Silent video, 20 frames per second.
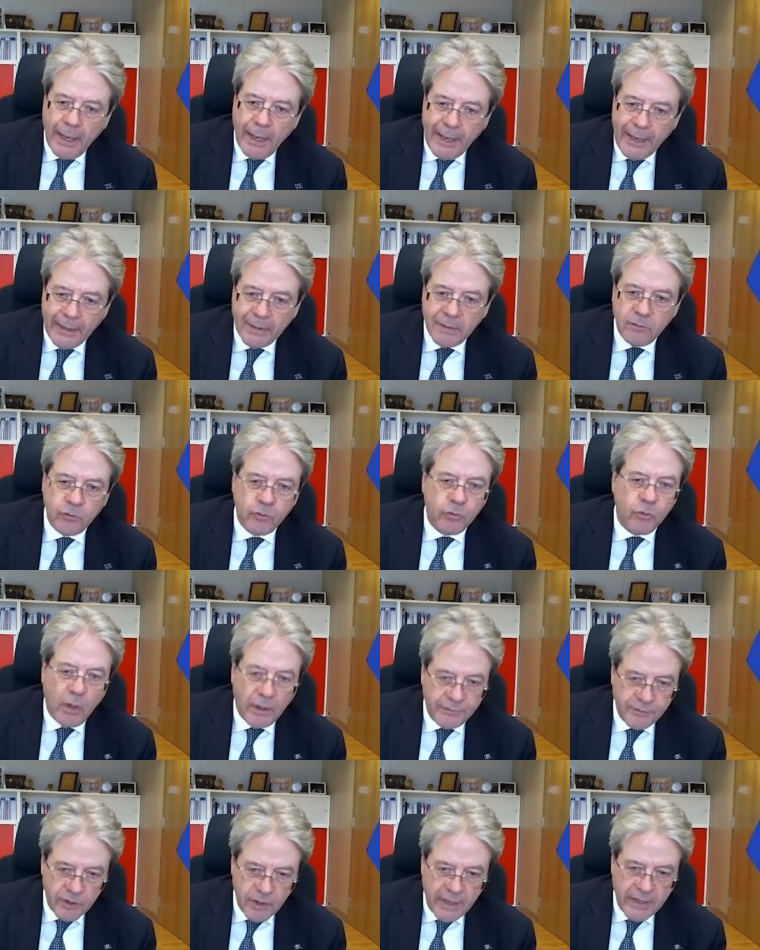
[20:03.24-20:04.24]
and to
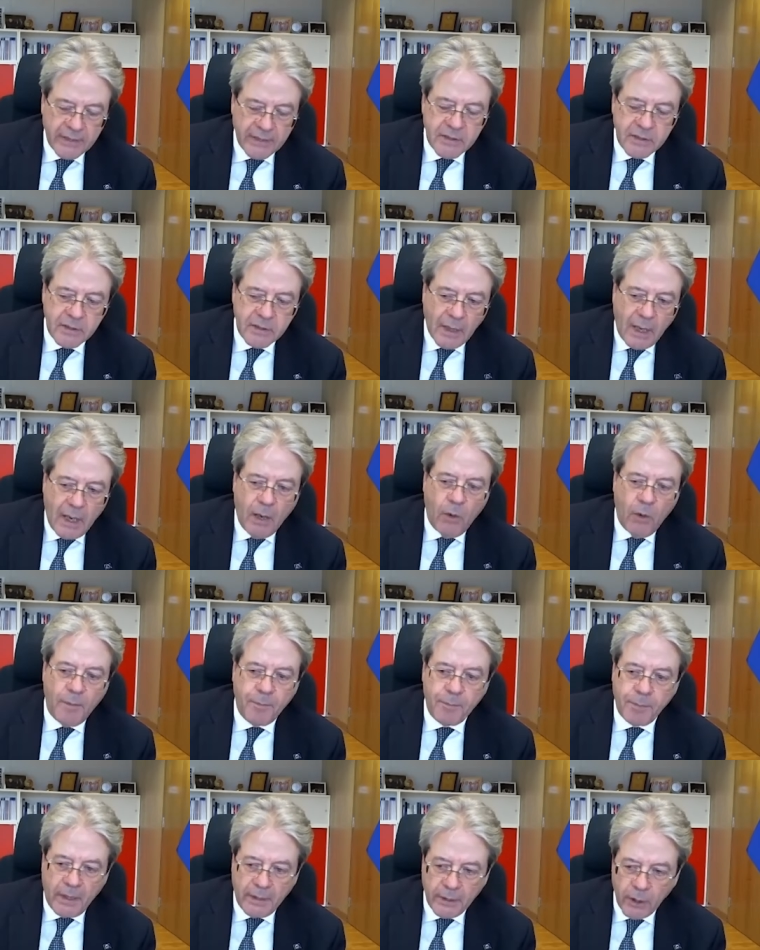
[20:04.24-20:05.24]
address our
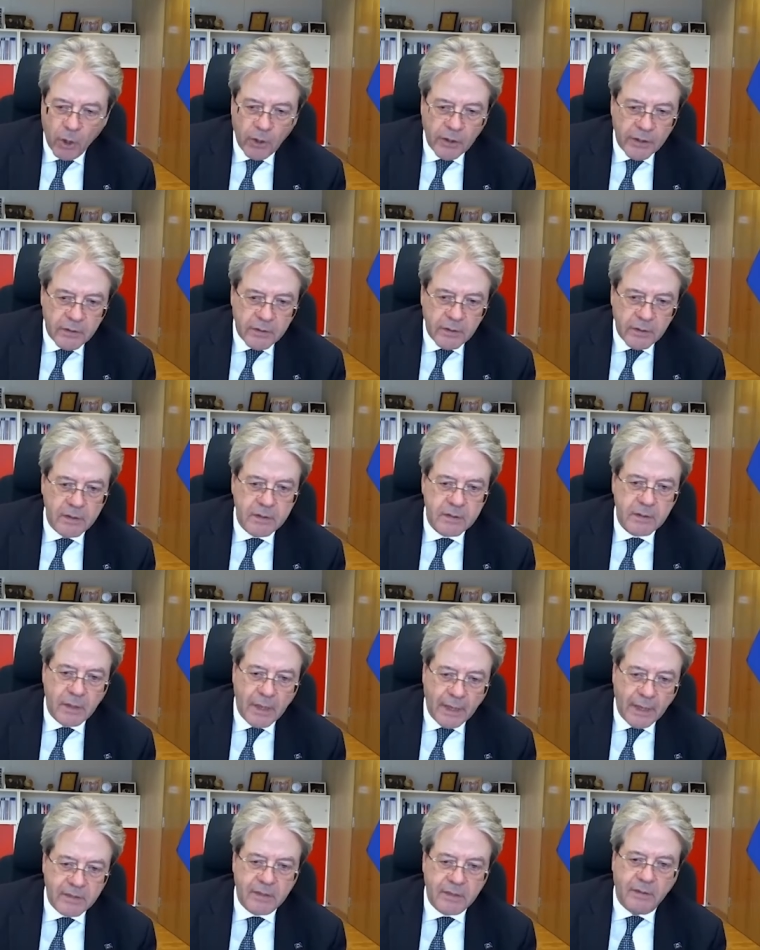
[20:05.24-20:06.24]

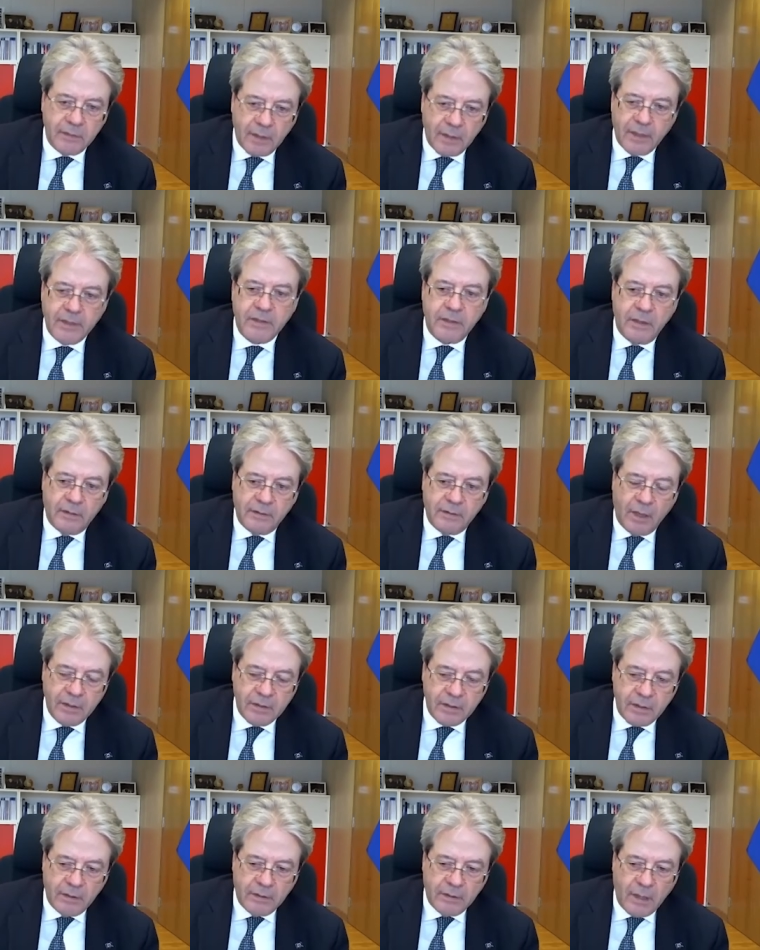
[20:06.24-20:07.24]
priorities, etc., etc.,
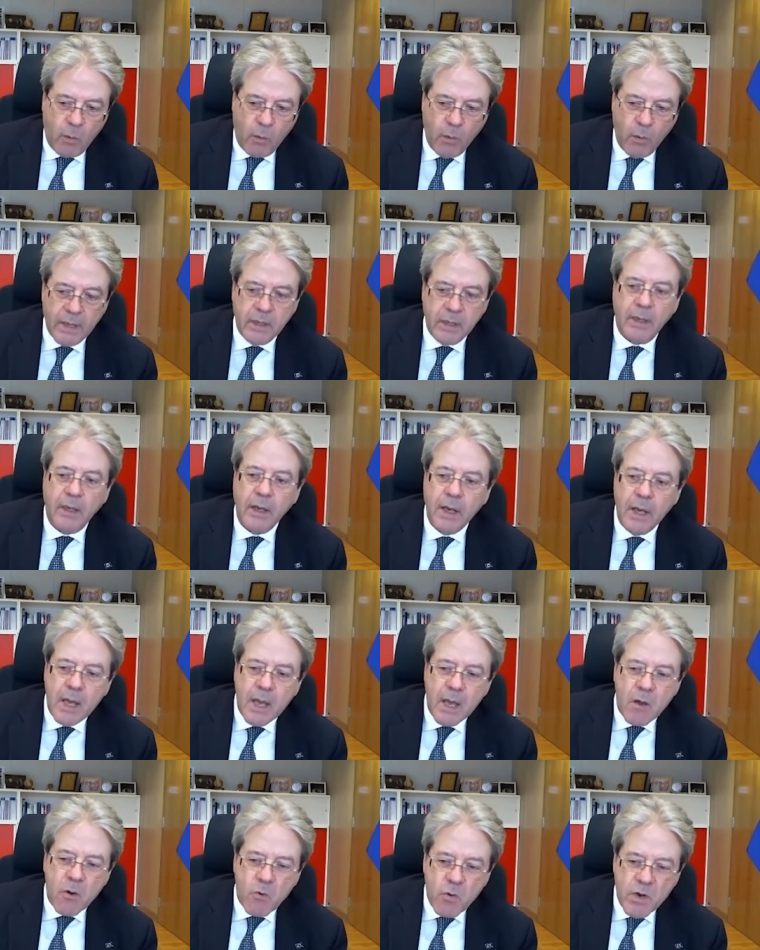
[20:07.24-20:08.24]
etc. When
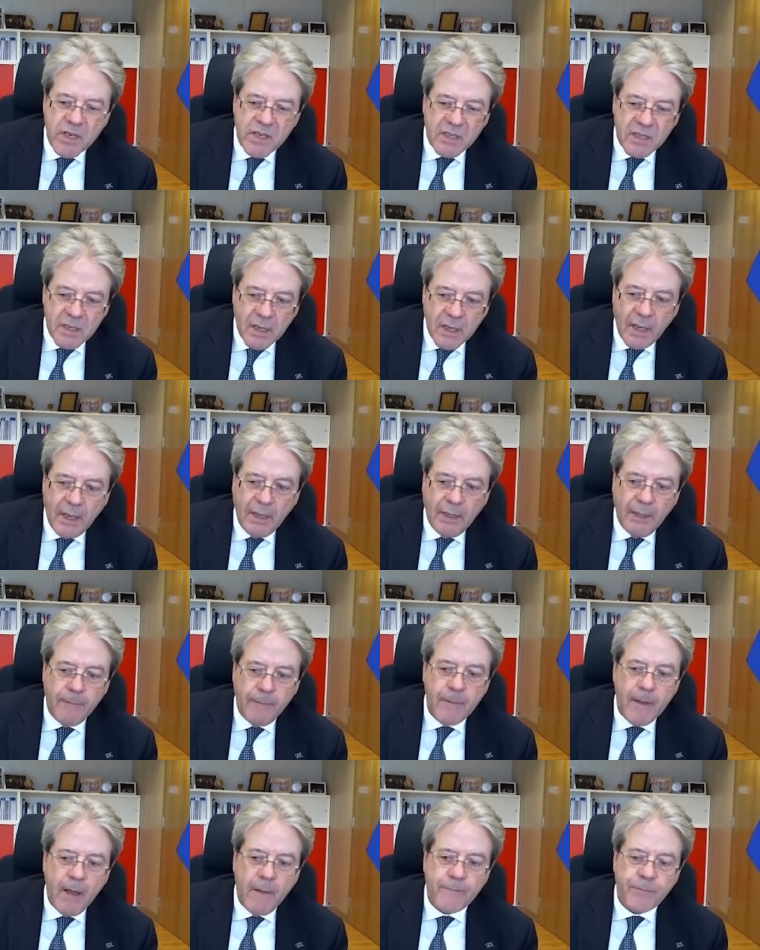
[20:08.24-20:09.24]
we
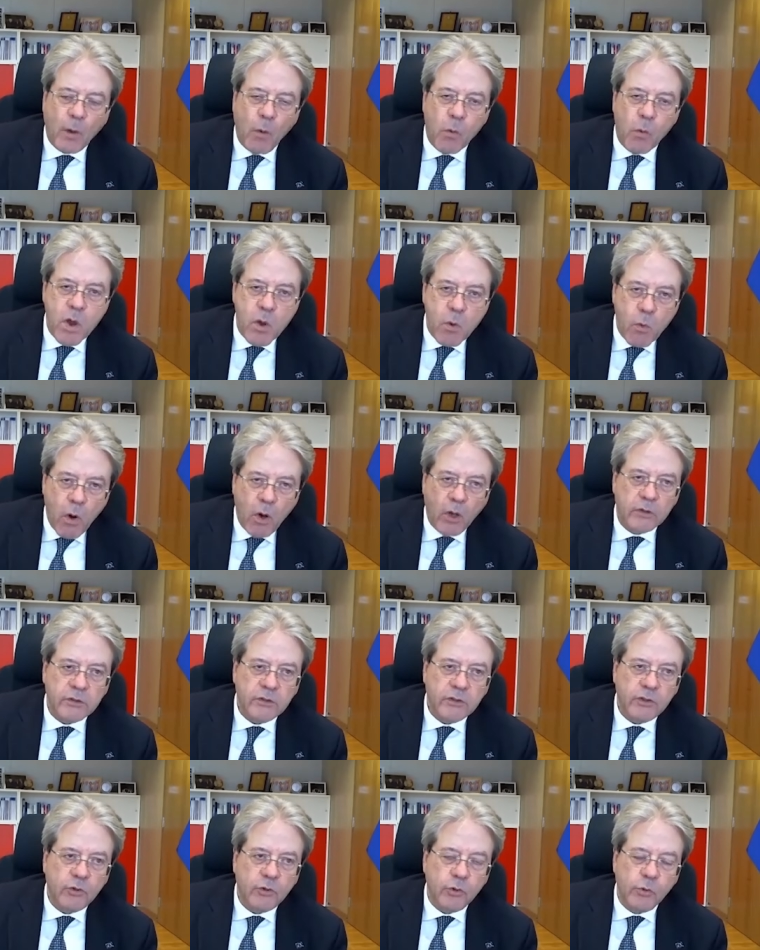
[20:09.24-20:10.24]
say we
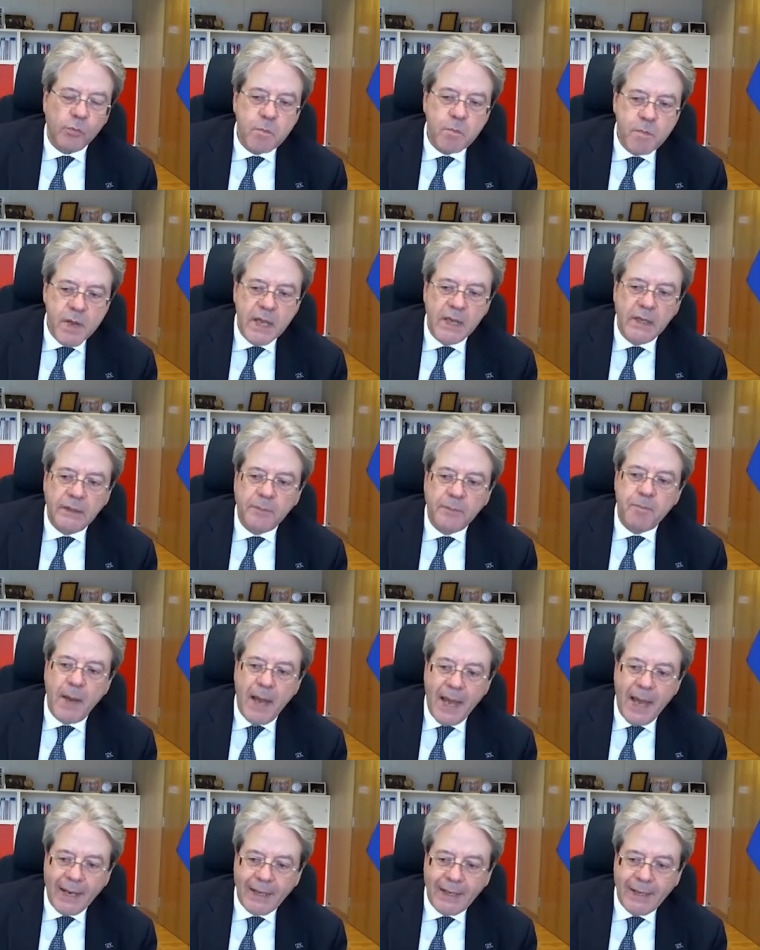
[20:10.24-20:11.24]
want to build
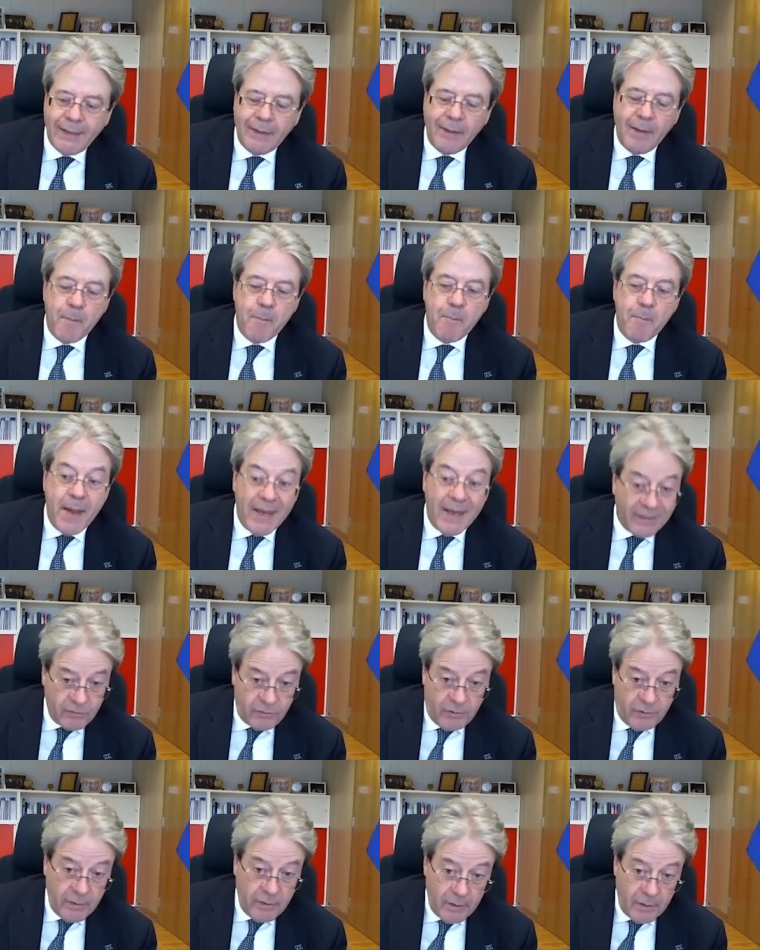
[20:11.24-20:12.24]
back
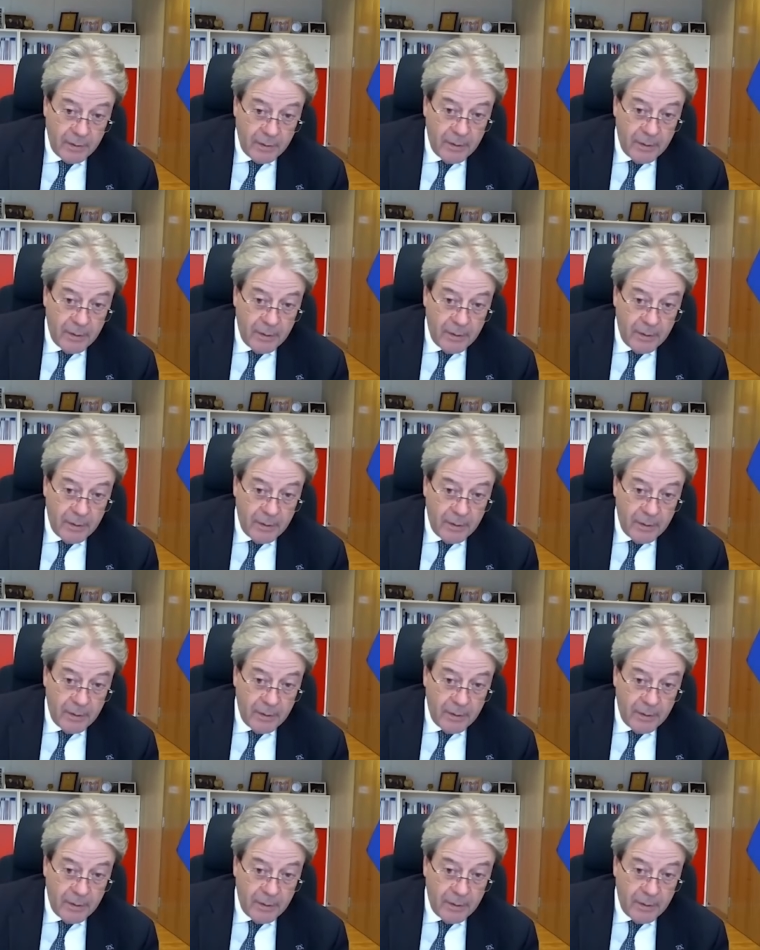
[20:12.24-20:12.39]
better,